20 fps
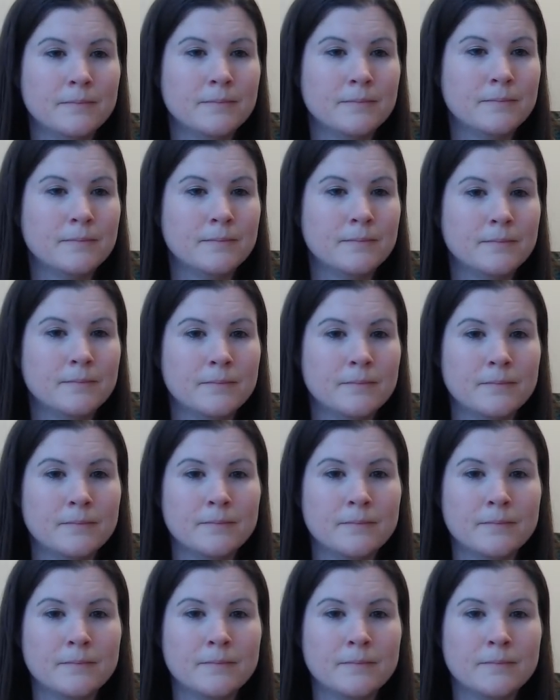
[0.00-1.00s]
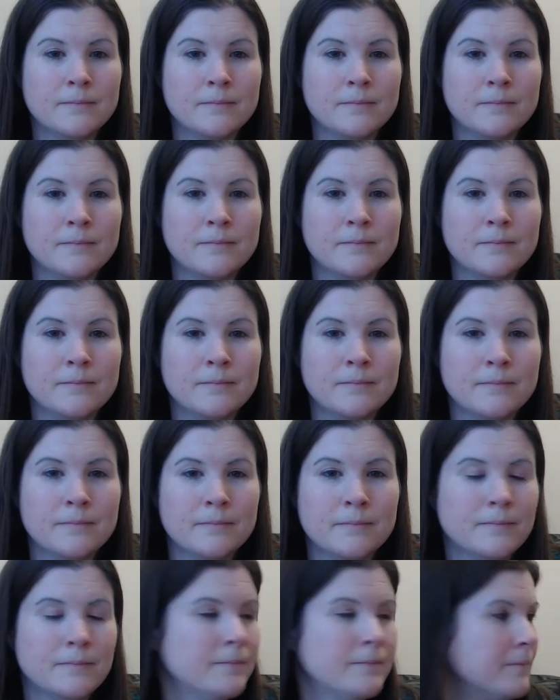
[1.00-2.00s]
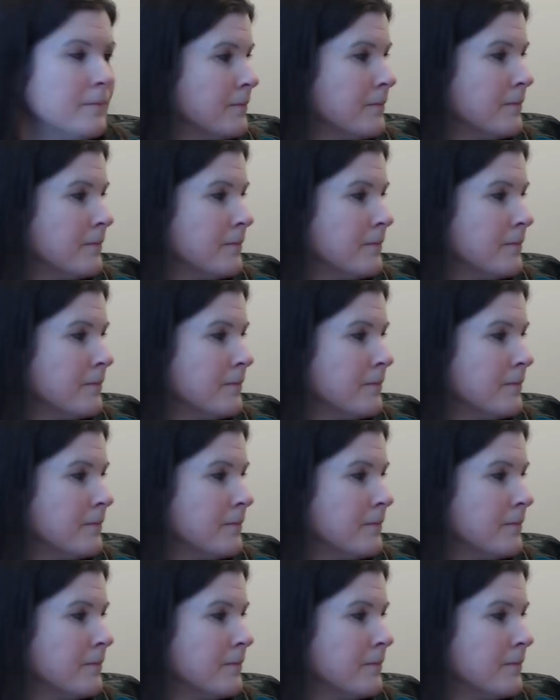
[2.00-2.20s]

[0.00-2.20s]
(silent)